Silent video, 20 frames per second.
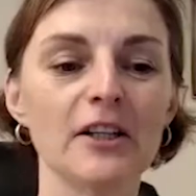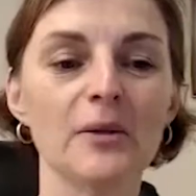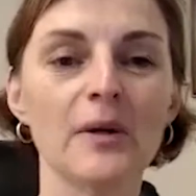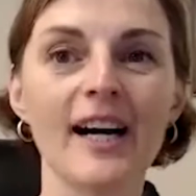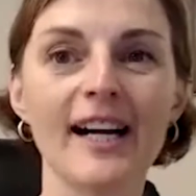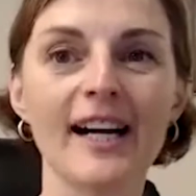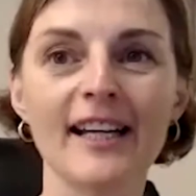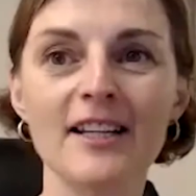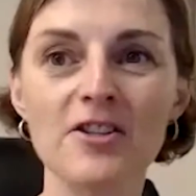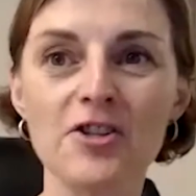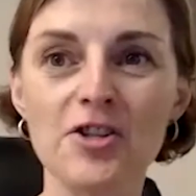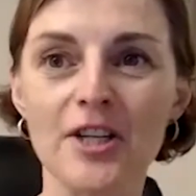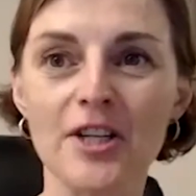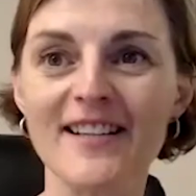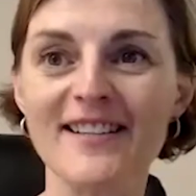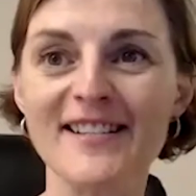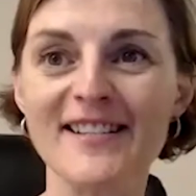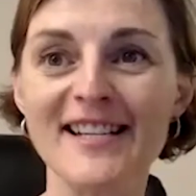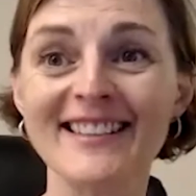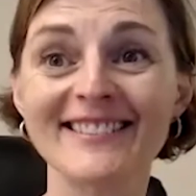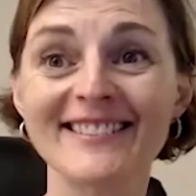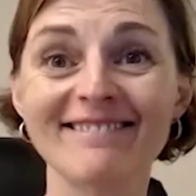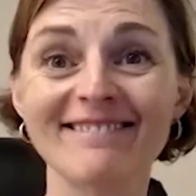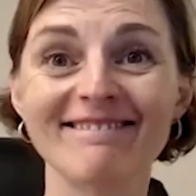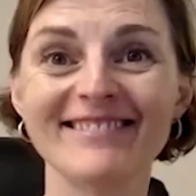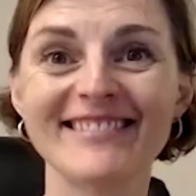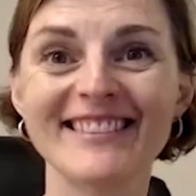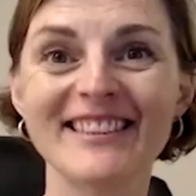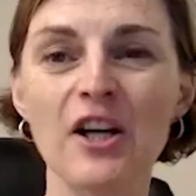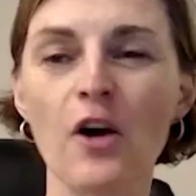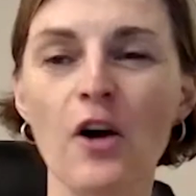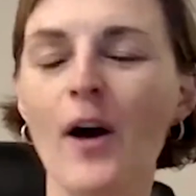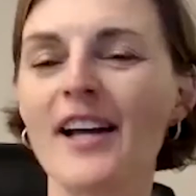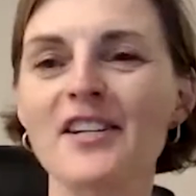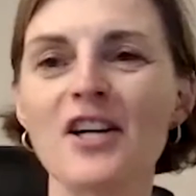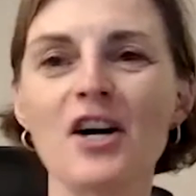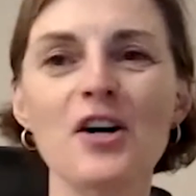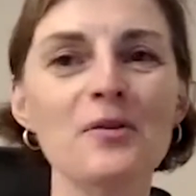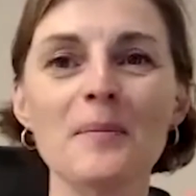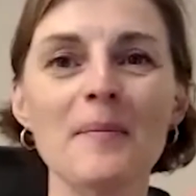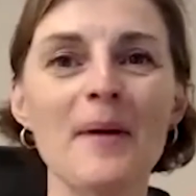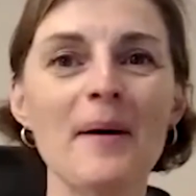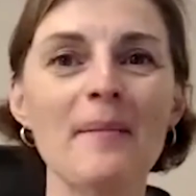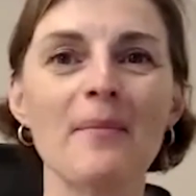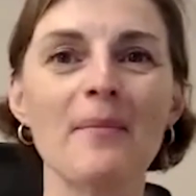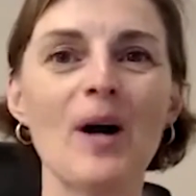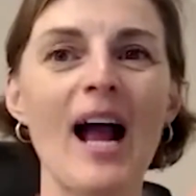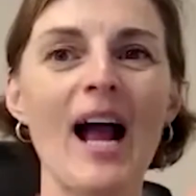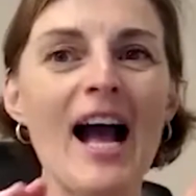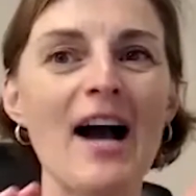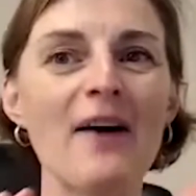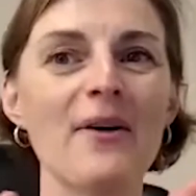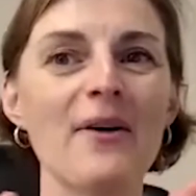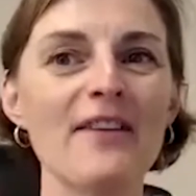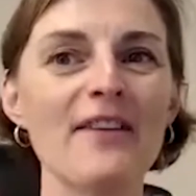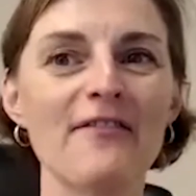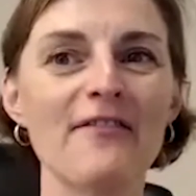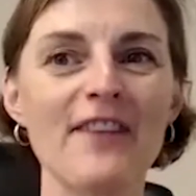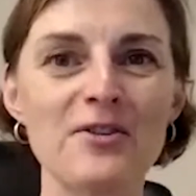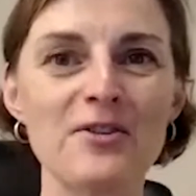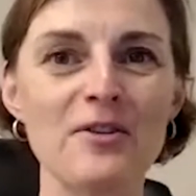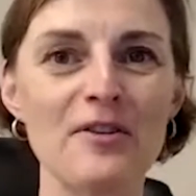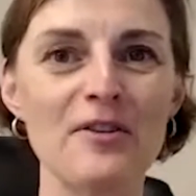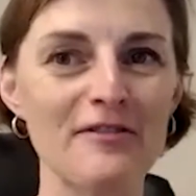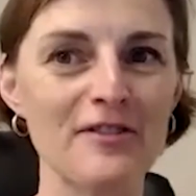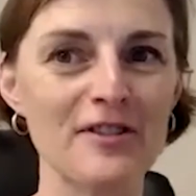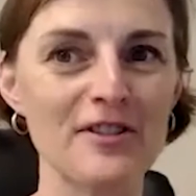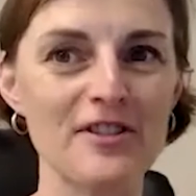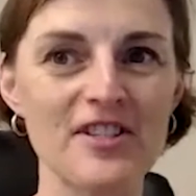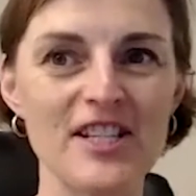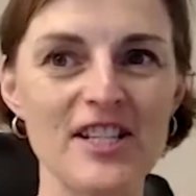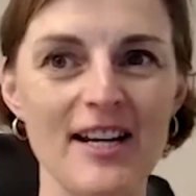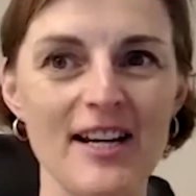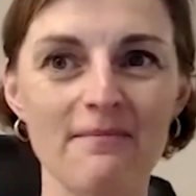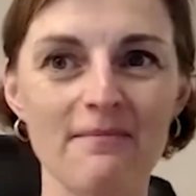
I can trace it. So I don't remember how I found you the first time.